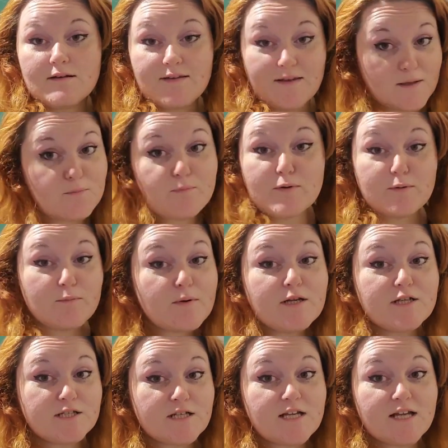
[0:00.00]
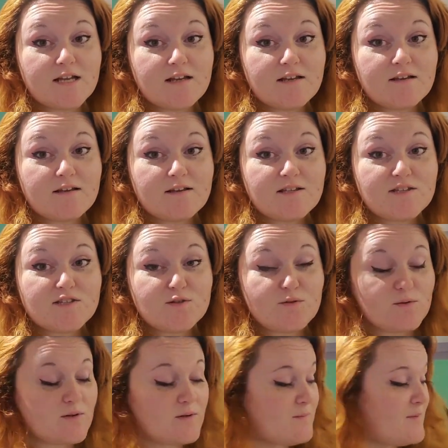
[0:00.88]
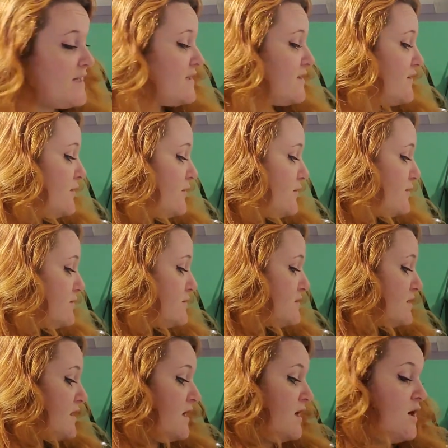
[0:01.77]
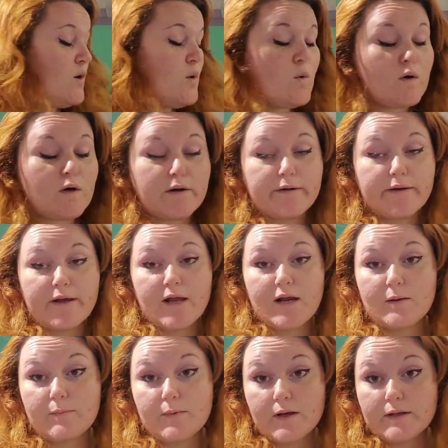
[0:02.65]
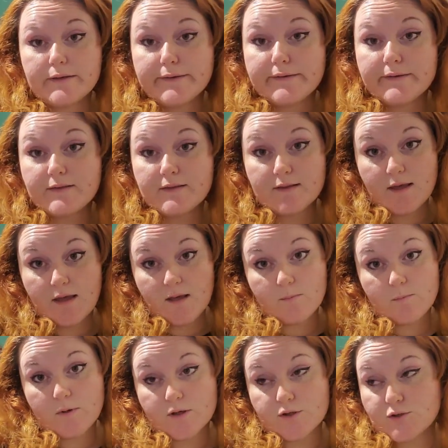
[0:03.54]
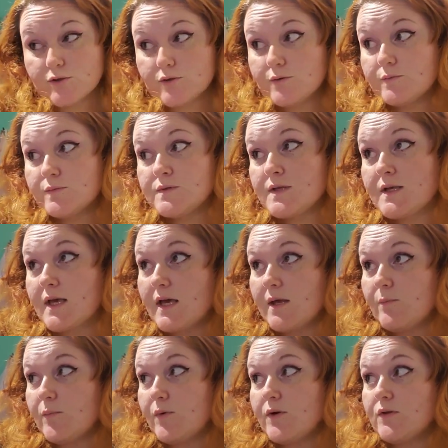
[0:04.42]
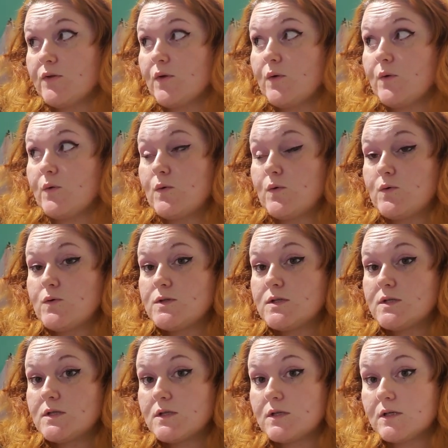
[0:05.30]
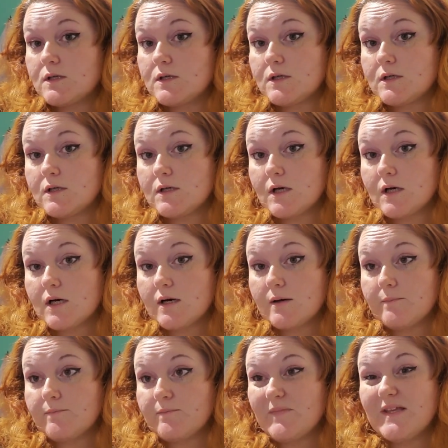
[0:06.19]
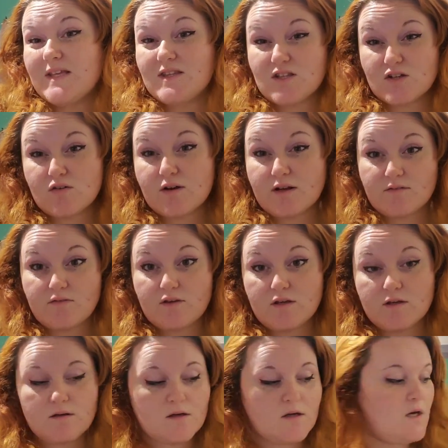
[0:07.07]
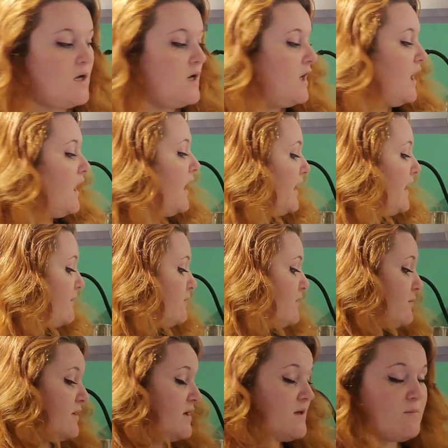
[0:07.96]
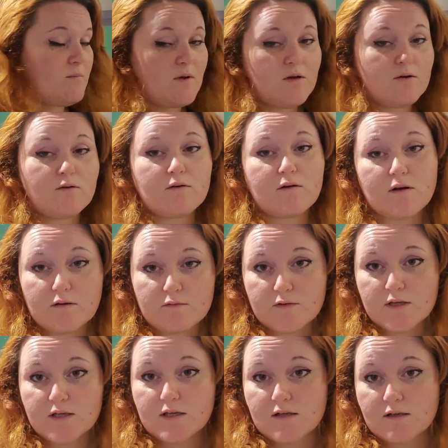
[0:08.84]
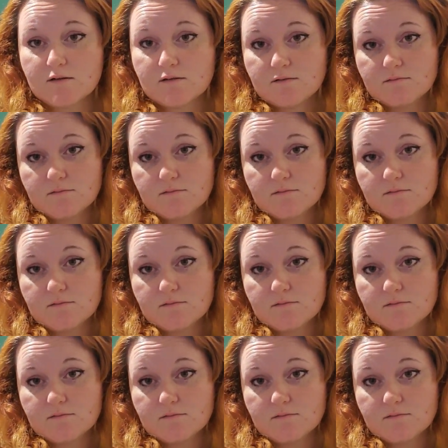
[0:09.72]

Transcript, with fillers: That's pretty much it. So we're gonna make those. We're gonna cut up onions and mushrooms and put those um, in the gravy. I'm not making my own gravy.